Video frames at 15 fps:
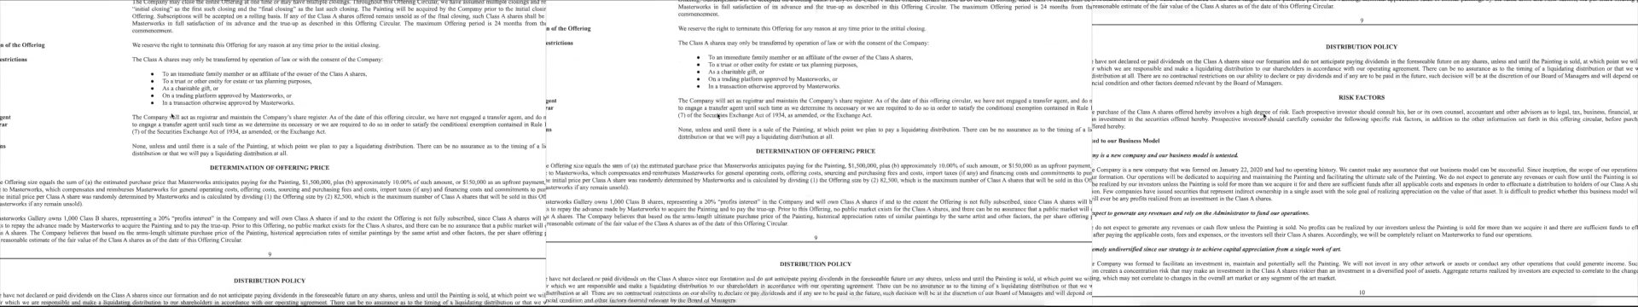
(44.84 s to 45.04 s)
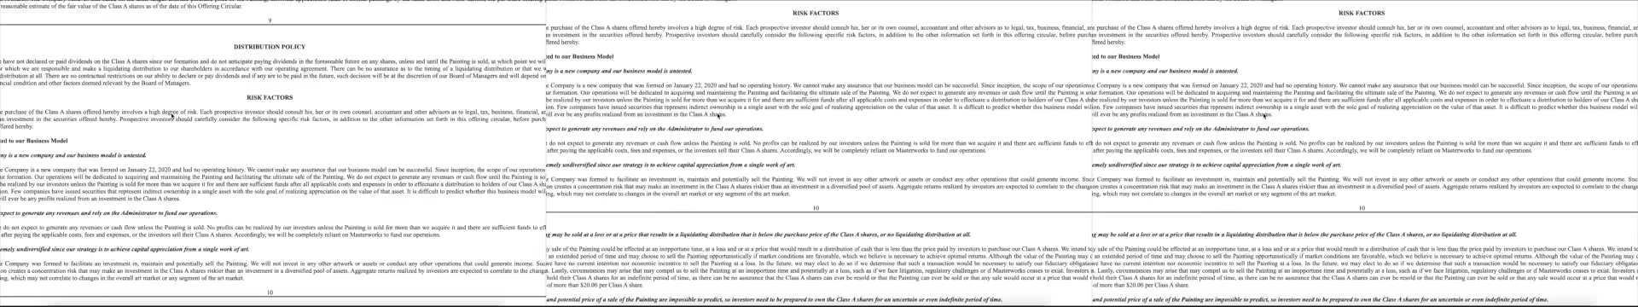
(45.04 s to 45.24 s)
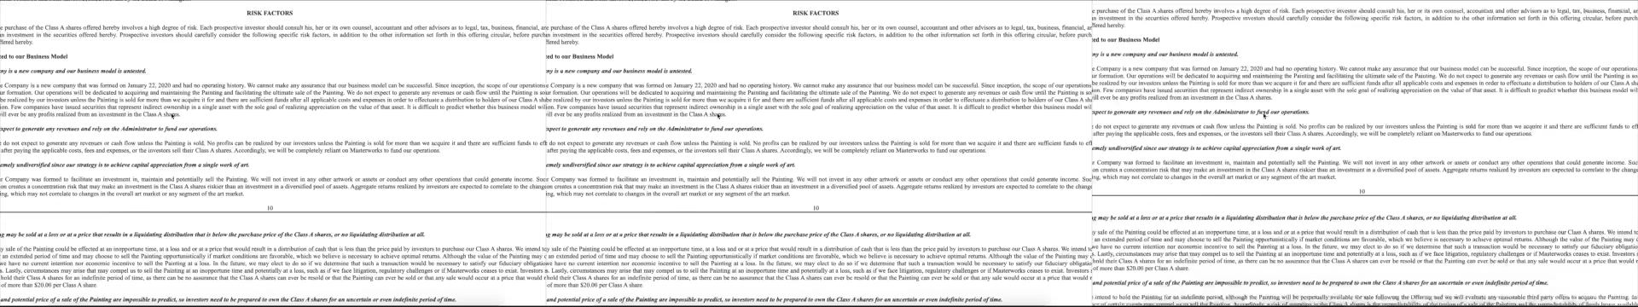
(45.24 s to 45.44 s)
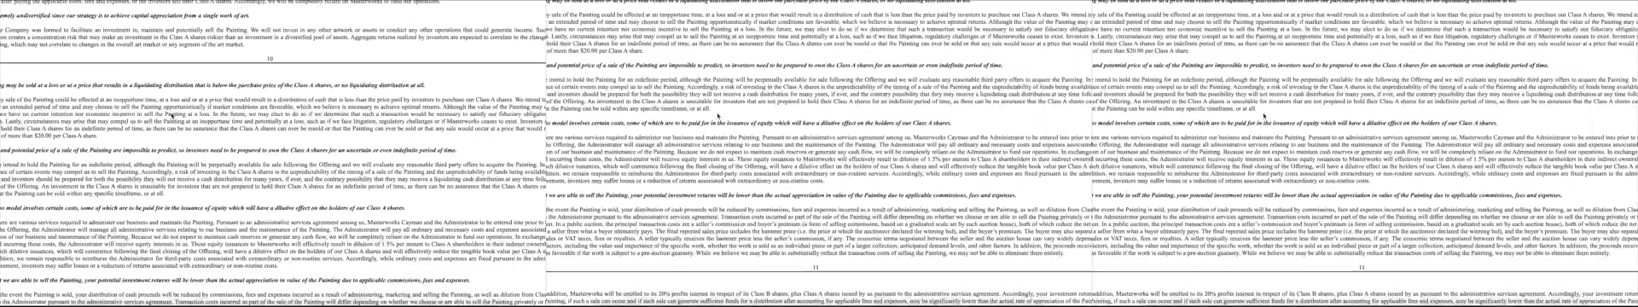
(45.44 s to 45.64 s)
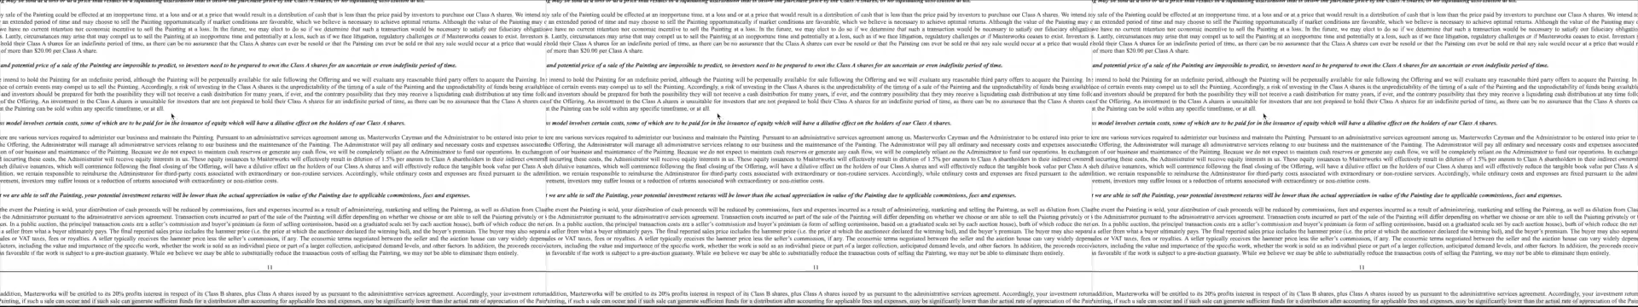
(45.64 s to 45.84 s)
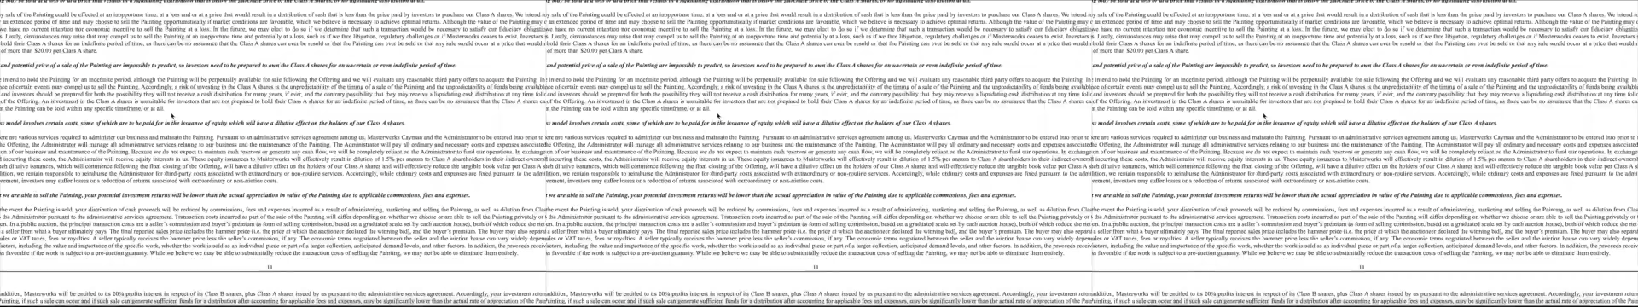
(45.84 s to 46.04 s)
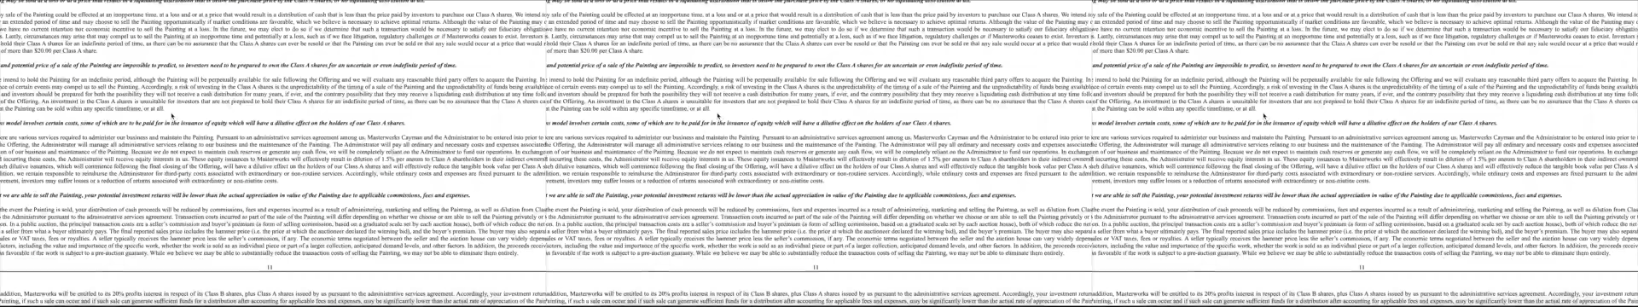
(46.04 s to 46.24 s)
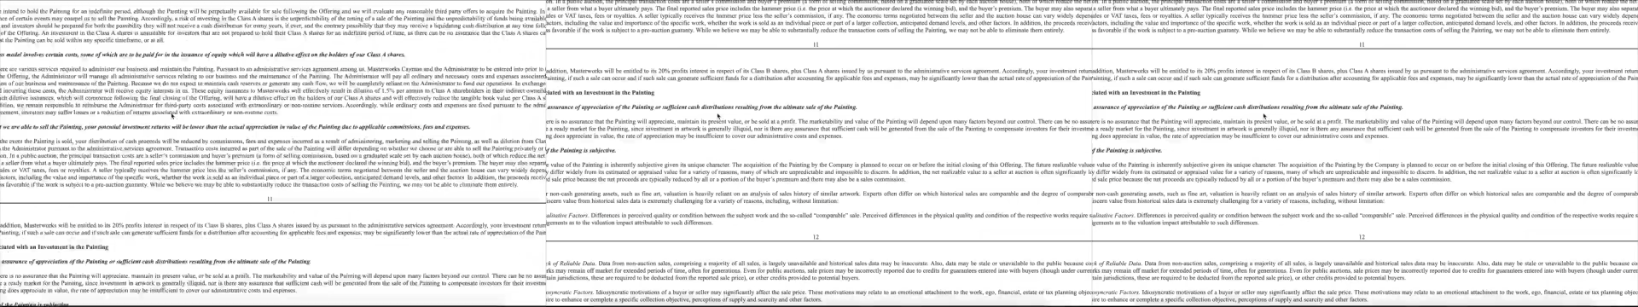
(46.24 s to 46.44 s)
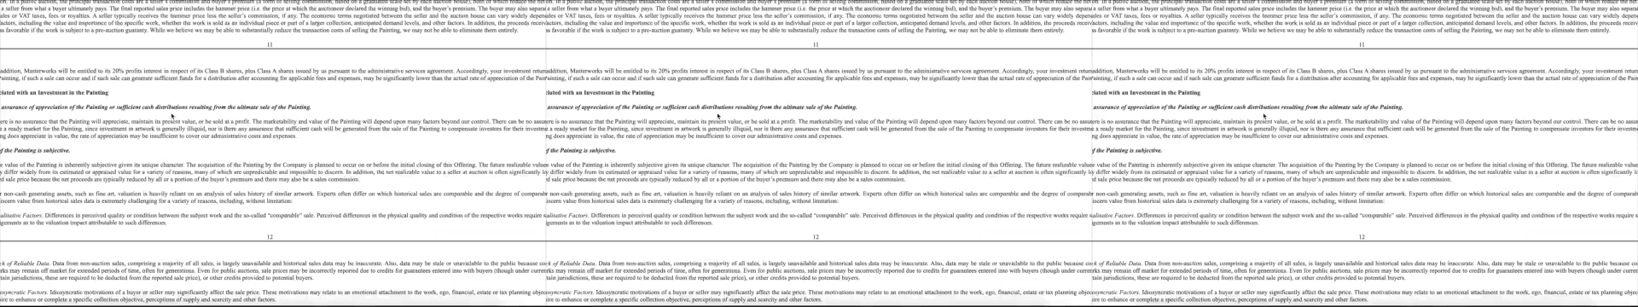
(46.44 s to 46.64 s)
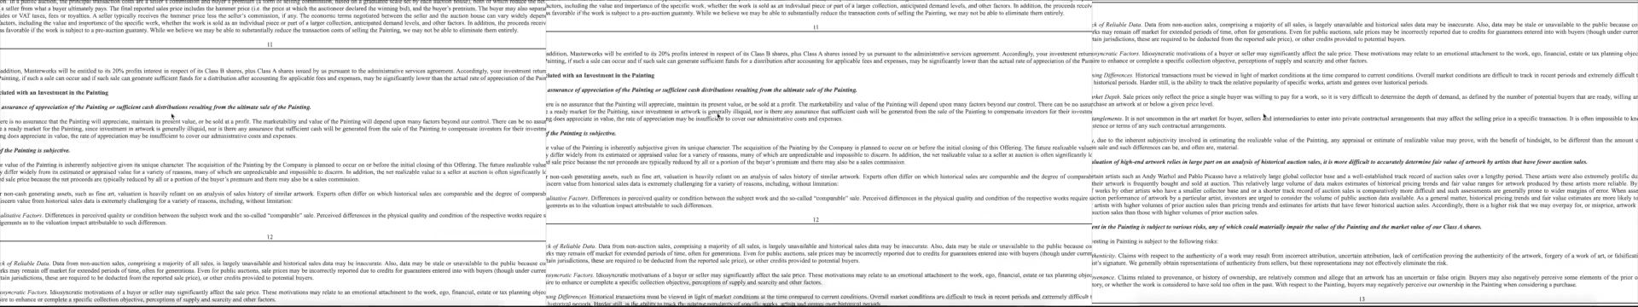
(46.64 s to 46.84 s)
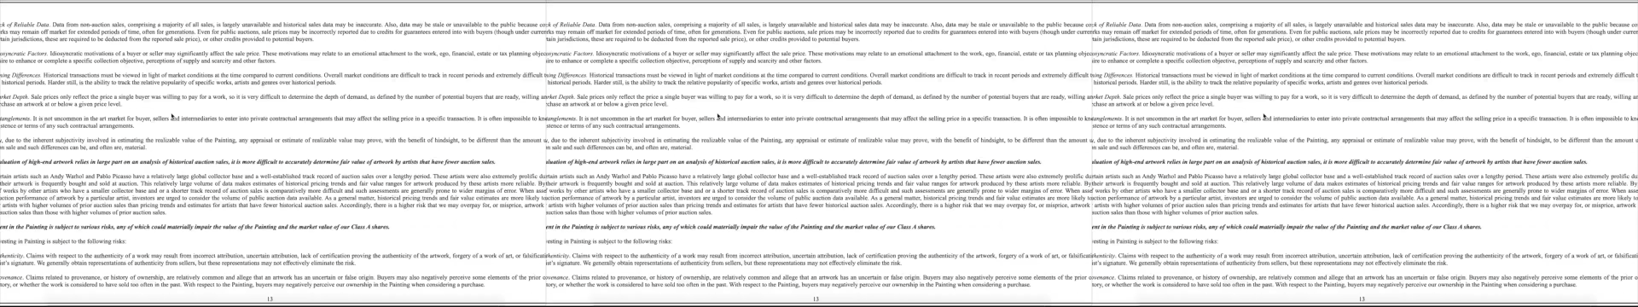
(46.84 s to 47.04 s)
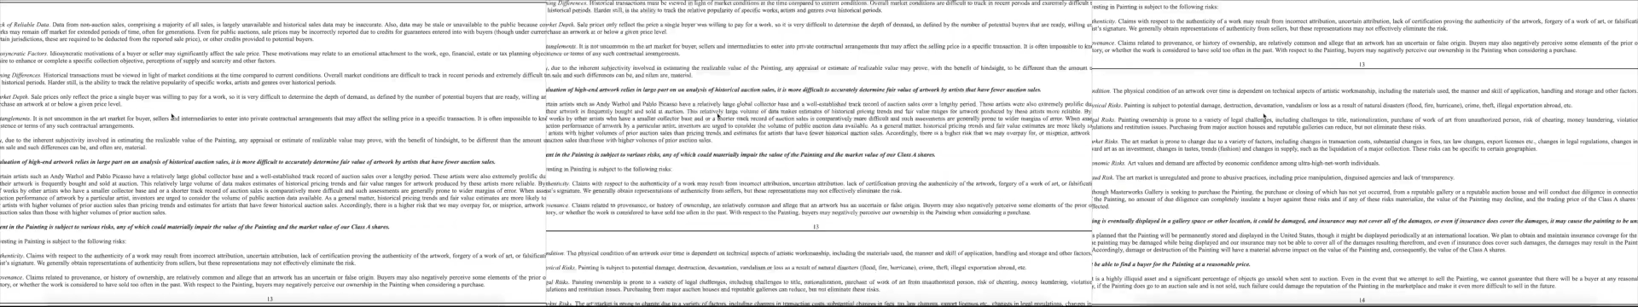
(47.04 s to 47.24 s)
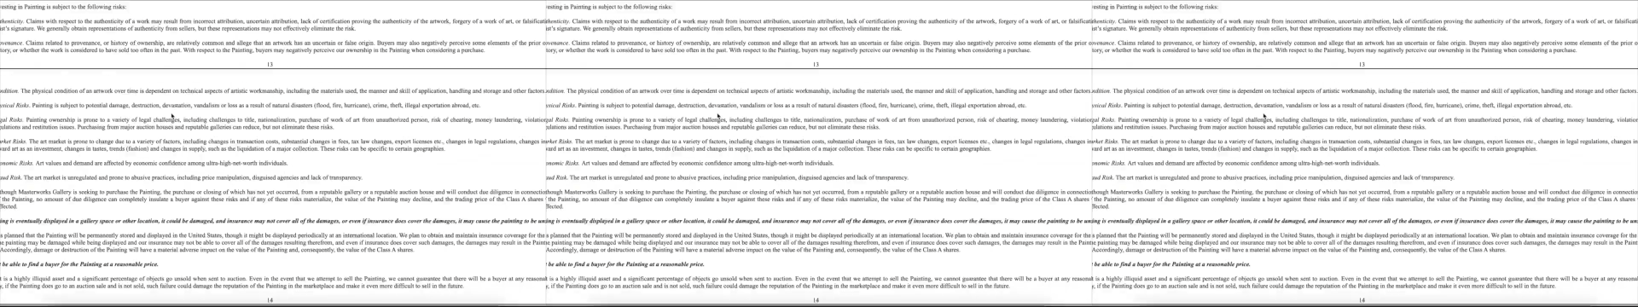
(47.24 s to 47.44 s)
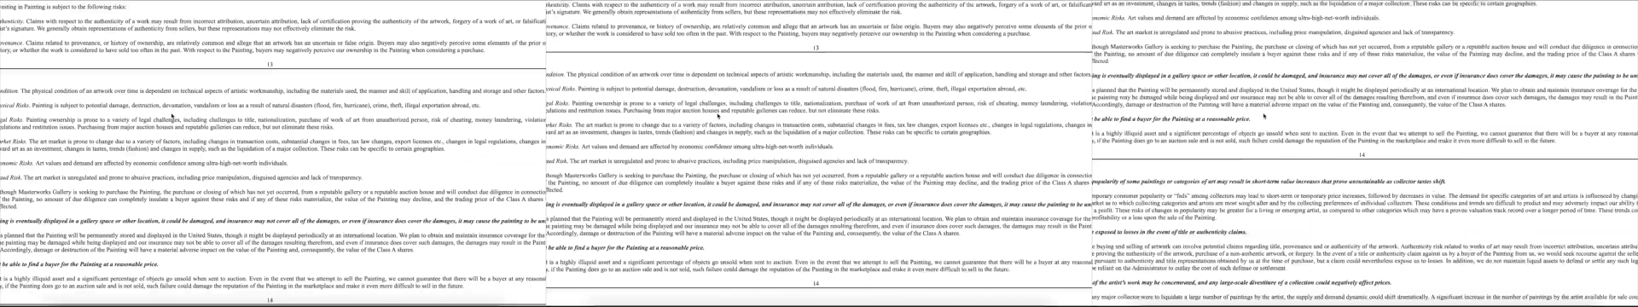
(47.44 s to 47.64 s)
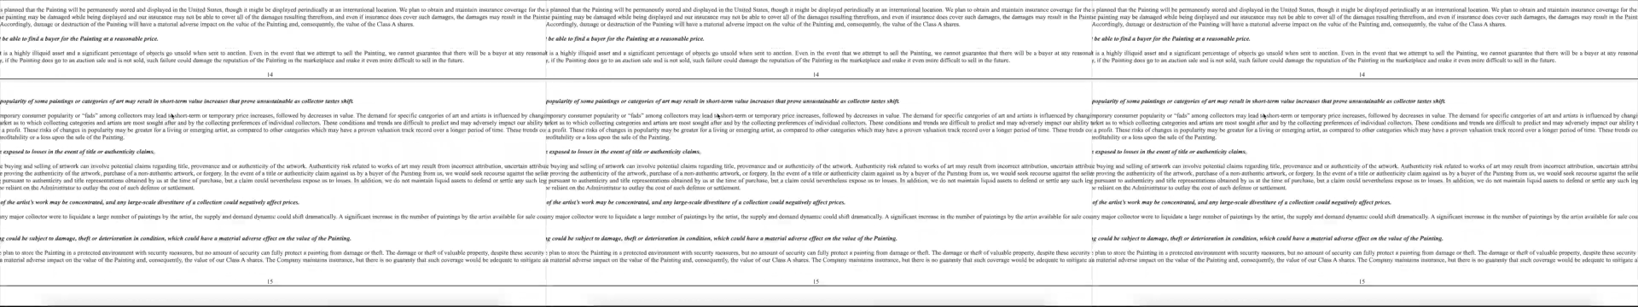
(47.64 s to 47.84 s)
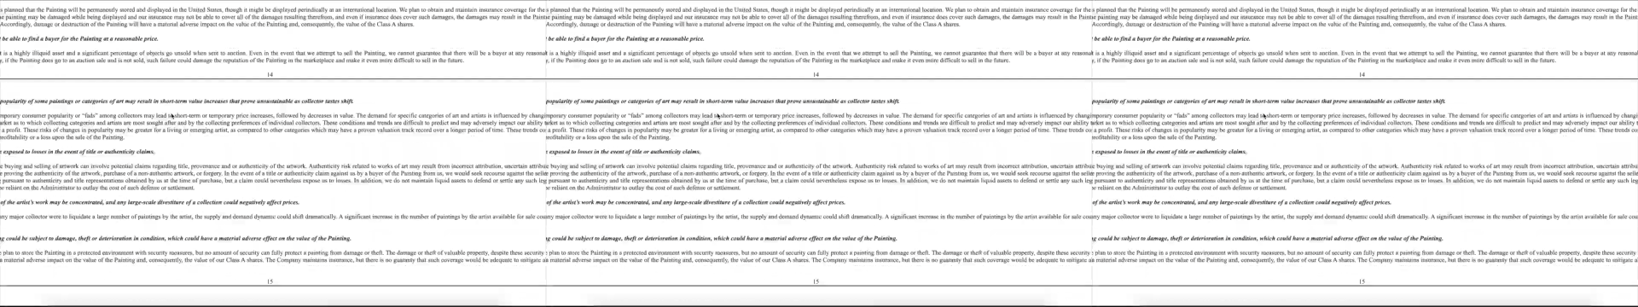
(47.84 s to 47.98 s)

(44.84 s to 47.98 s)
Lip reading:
No face is visible, so there are no lips to read.